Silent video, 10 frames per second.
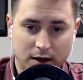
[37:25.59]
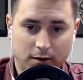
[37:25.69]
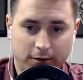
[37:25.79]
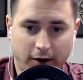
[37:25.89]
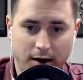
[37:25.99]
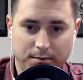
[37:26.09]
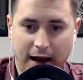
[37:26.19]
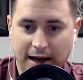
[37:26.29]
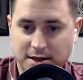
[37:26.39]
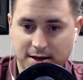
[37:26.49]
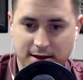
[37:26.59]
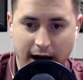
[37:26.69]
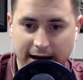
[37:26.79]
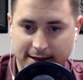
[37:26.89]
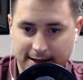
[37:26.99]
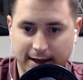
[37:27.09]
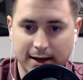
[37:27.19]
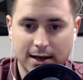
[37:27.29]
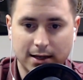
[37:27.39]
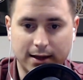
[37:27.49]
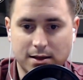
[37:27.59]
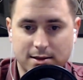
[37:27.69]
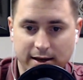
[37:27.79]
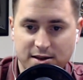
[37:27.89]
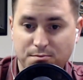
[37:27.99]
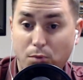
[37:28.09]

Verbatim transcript: from a society that sees